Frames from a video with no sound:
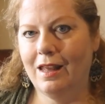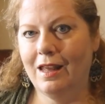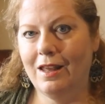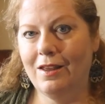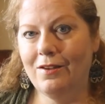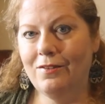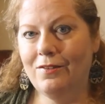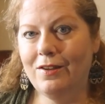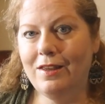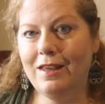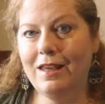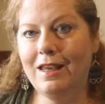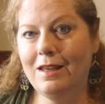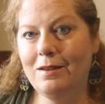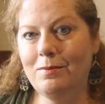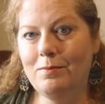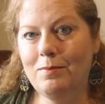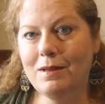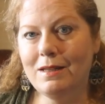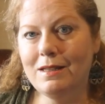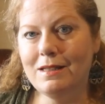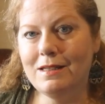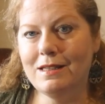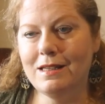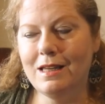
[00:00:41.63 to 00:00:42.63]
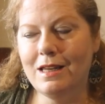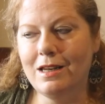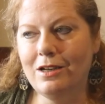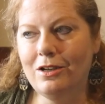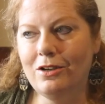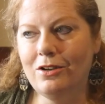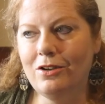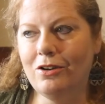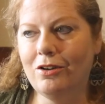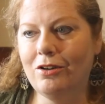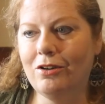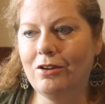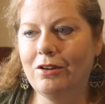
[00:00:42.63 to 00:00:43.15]
if he had been
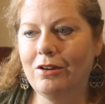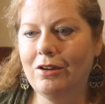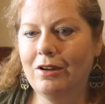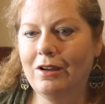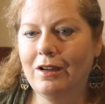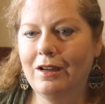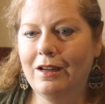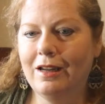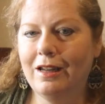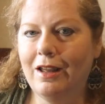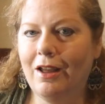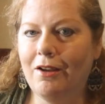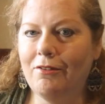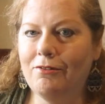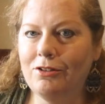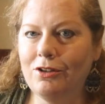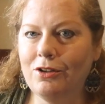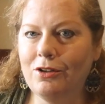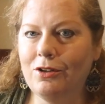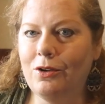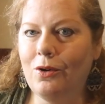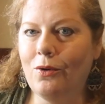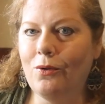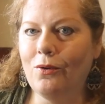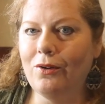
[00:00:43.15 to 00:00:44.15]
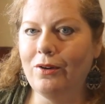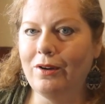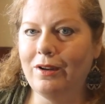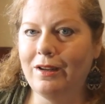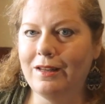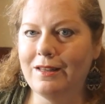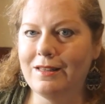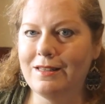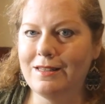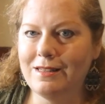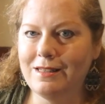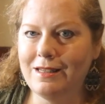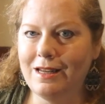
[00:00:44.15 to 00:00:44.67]
senator of New York
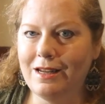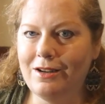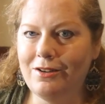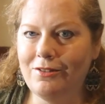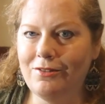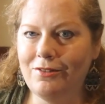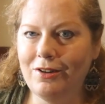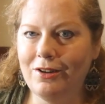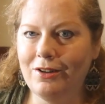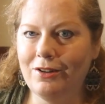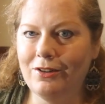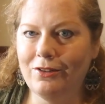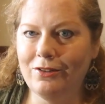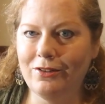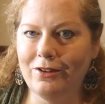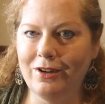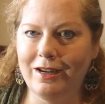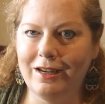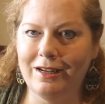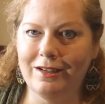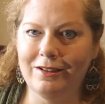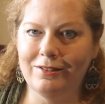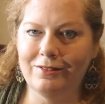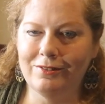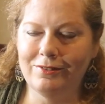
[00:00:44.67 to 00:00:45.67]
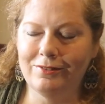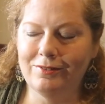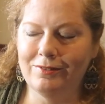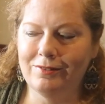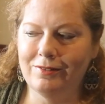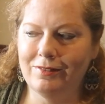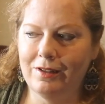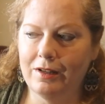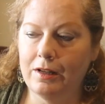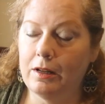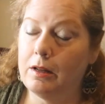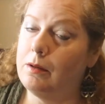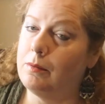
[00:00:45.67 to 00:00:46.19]
instead of Hillary.
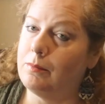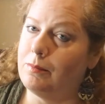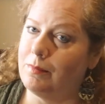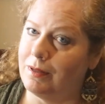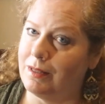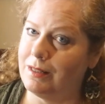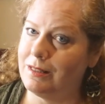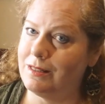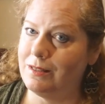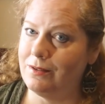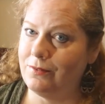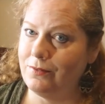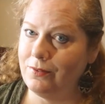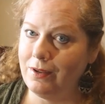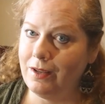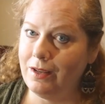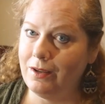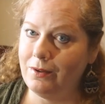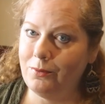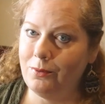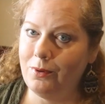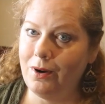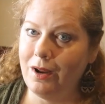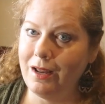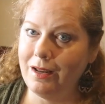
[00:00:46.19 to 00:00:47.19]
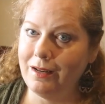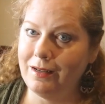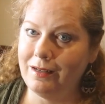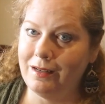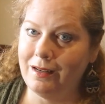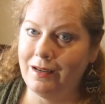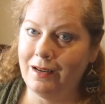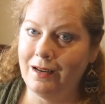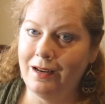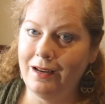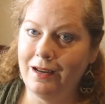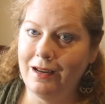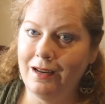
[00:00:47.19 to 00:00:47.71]
Because if he had run,
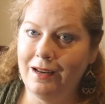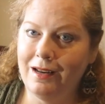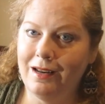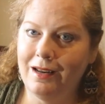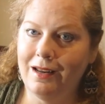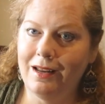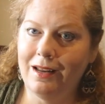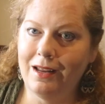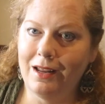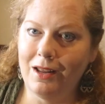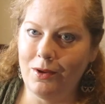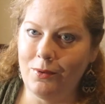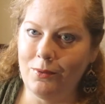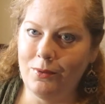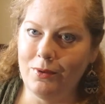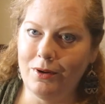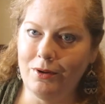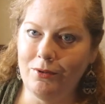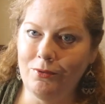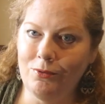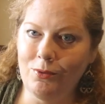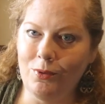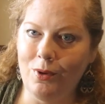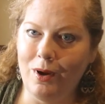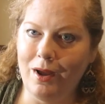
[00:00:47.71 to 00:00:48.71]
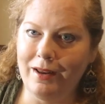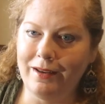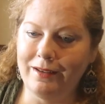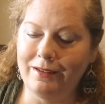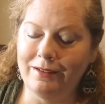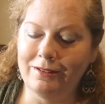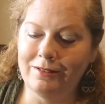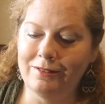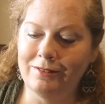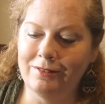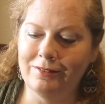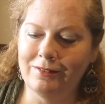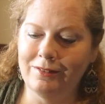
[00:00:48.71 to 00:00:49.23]
he would have won,
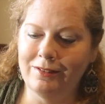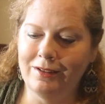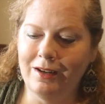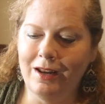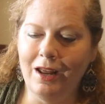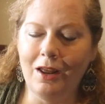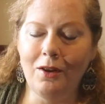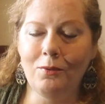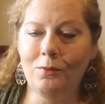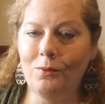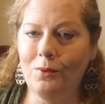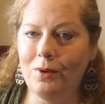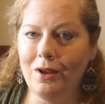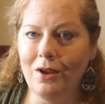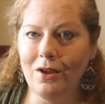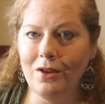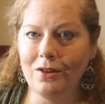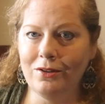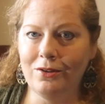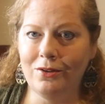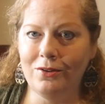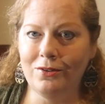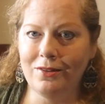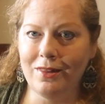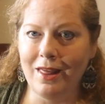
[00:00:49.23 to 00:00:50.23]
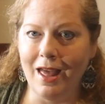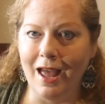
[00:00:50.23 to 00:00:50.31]
and we all know